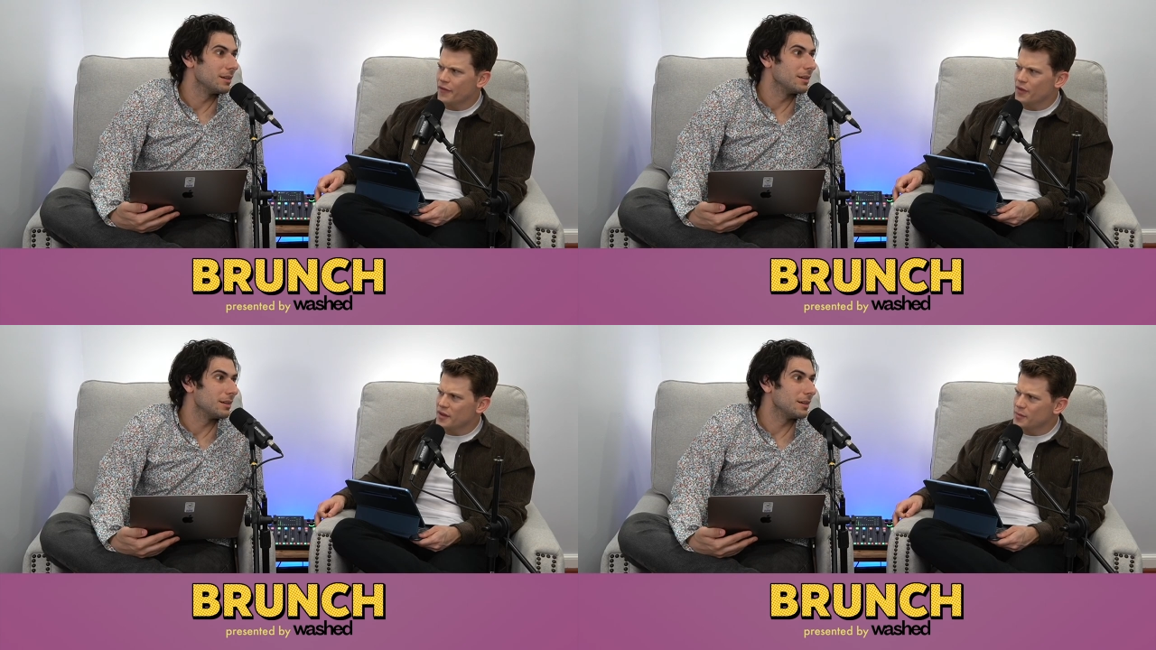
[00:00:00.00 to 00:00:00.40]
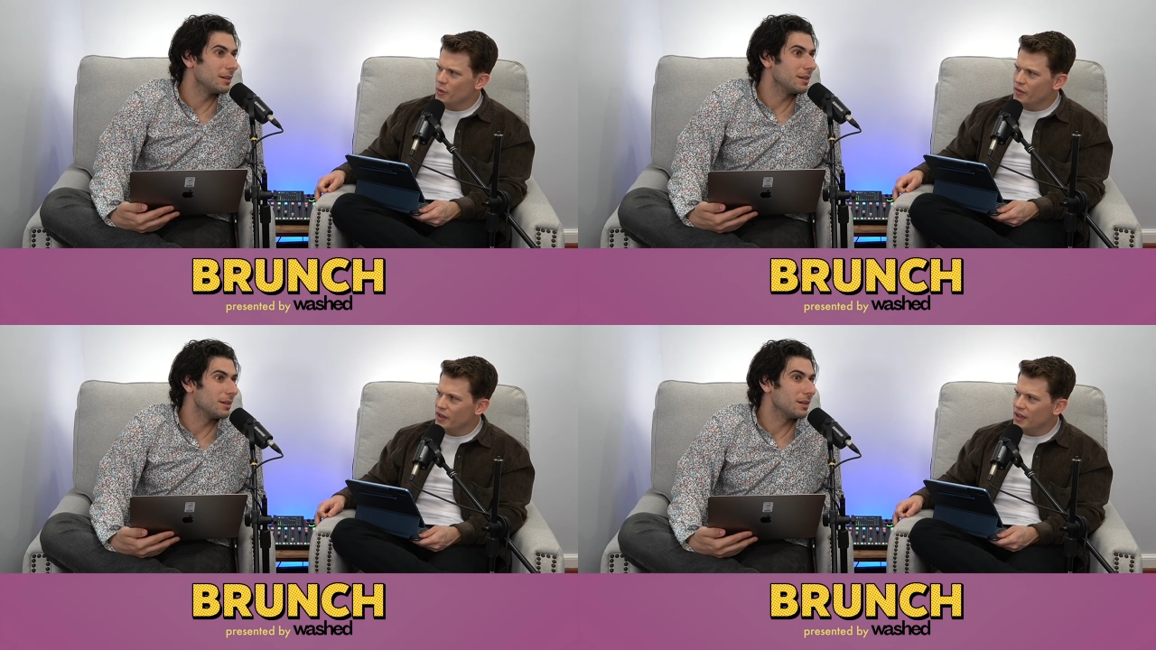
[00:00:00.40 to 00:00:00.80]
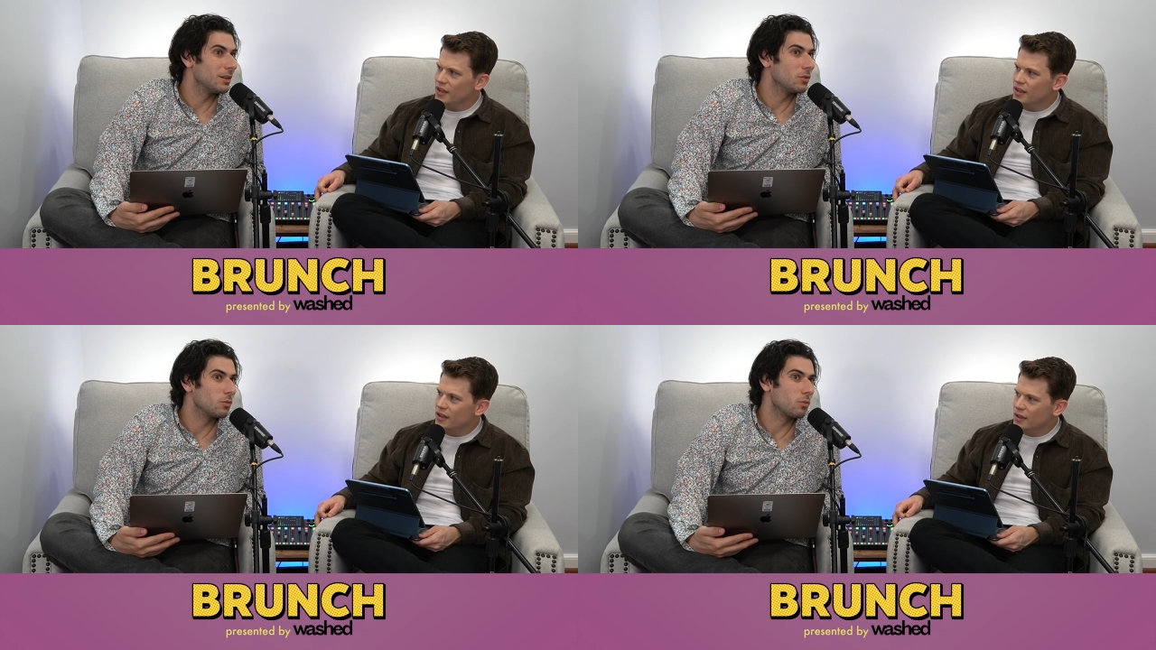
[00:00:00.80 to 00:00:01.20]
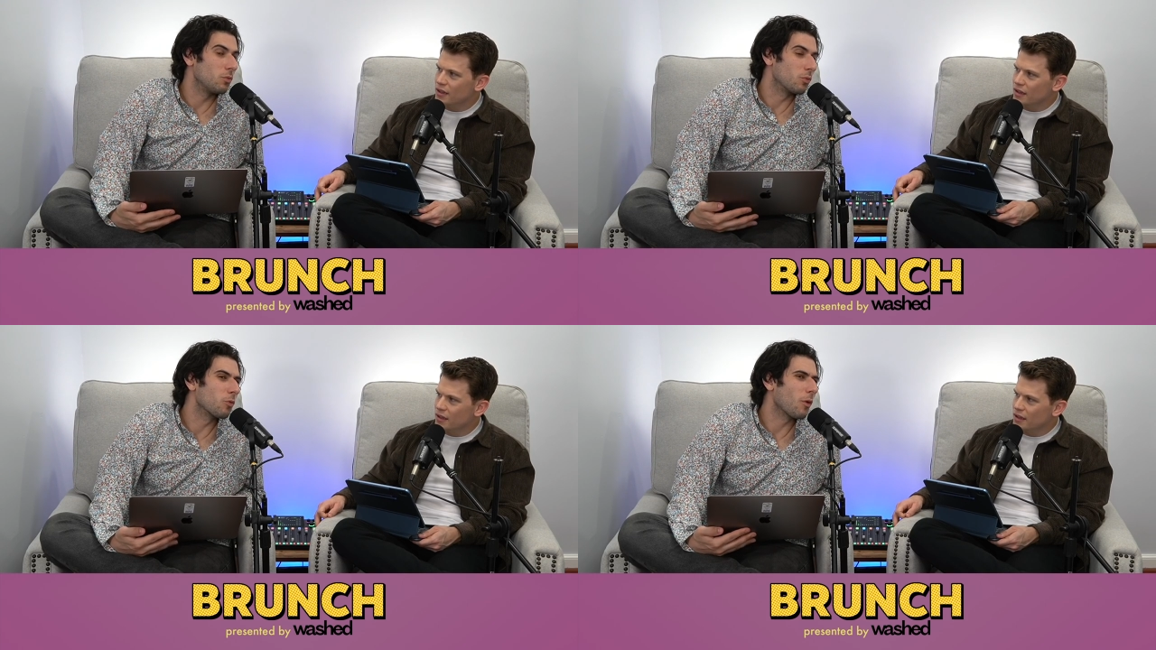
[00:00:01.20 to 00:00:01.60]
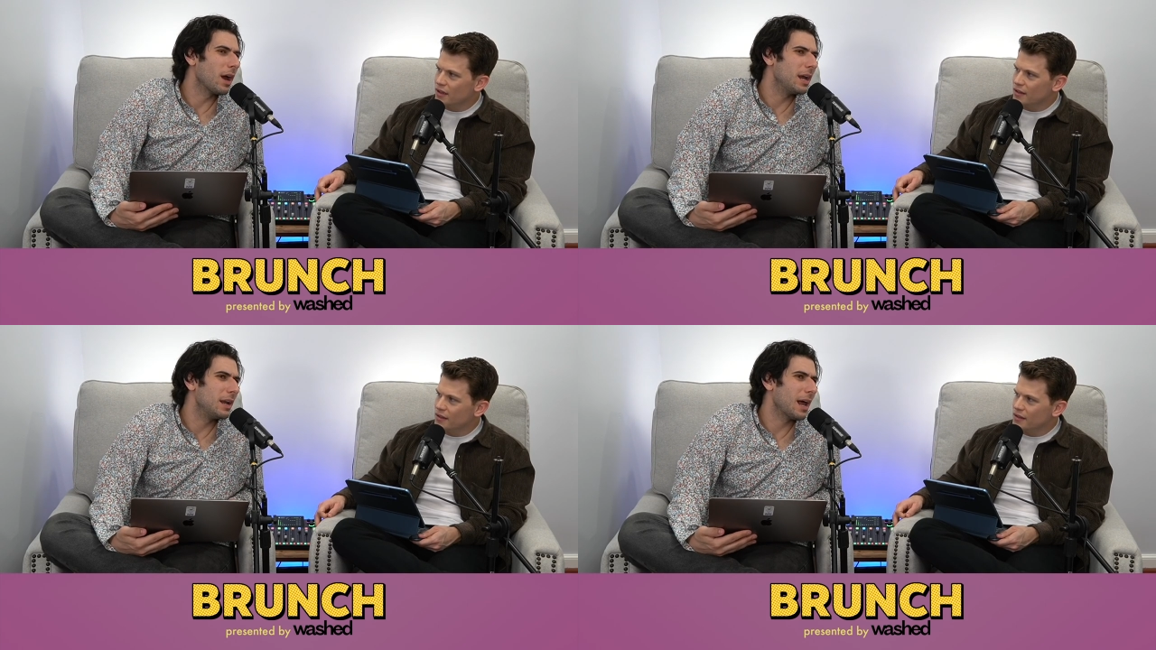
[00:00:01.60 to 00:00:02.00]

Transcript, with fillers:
Speaker 1: for this movie, right?